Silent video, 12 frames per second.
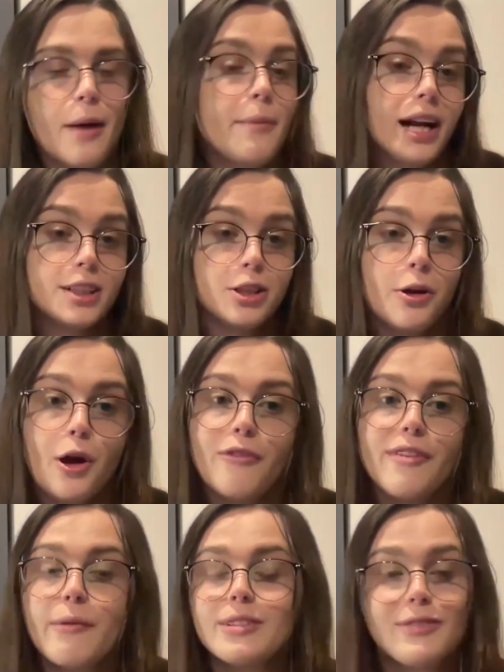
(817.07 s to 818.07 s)
mean, I don't know
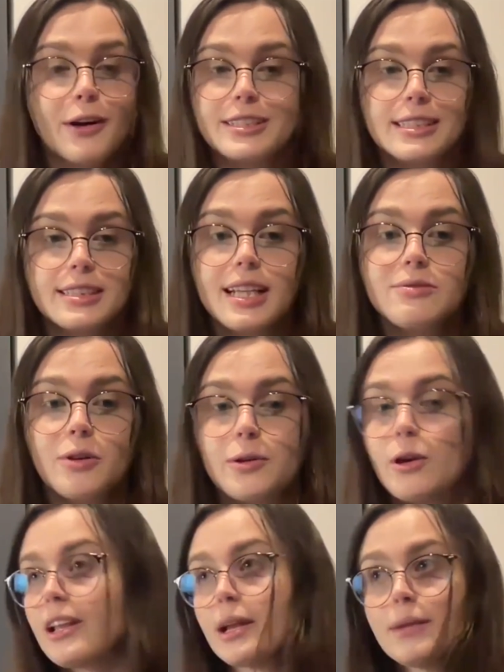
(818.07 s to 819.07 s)
if I was very successful in
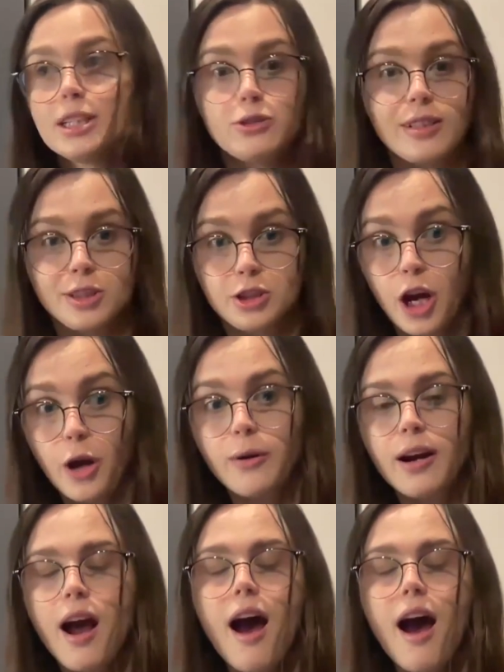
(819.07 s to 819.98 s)
not letting my stress show.